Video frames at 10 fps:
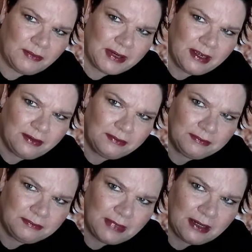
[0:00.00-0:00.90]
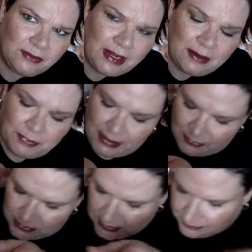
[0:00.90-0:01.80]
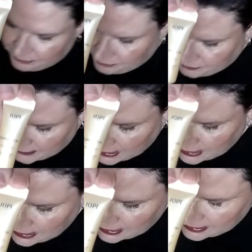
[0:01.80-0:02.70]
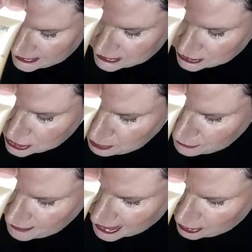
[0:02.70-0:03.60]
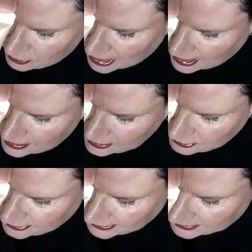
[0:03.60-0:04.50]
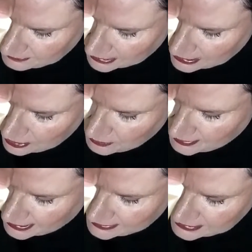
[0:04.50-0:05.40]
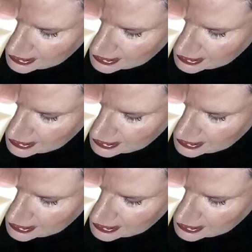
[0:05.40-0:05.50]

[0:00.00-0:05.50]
there we go. I don't know how to pronounce it. It's a super vital eye cream with